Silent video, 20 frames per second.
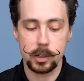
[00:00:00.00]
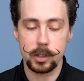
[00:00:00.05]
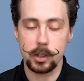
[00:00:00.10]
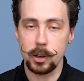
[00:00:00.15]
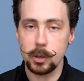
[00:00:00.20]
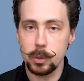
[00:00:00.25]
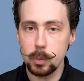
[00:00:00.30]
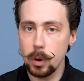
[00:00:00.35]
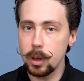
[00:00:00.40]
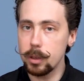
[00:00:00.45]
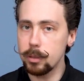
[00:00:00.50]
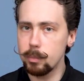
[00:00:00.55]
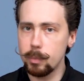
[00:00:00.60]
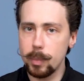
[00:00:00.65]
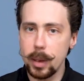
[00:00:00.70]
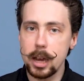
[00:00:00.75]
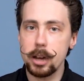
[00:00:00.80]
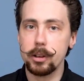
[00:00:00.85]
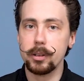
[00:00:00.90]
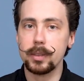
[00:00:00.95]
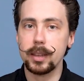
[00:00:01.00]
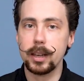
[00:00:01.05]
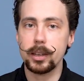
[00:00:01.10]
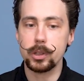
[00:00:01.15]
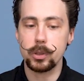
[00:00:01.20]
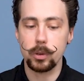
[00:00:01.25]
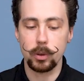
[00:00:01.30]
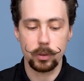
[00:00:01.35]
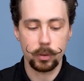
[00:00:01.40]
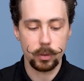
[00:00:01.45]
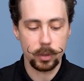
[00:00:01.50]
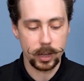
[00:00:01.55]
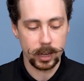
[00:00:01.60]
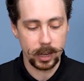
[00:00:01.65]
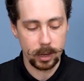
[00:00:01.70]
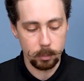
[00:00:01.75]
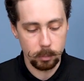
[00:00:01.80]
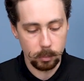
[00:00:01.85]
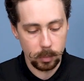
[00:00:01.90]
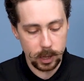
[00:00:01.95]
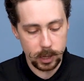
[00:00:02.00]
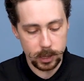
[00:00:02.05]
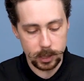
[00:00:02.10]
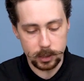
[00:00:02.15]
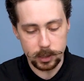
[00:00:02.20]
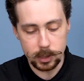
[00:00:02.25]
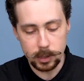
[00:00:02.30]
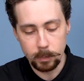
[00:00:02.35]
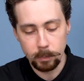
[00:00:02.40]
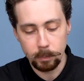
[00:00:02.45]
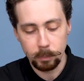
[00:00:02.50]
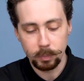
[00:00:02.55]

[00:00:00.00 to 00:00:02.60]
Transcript: So it's worth bearing that sort of thing in mind.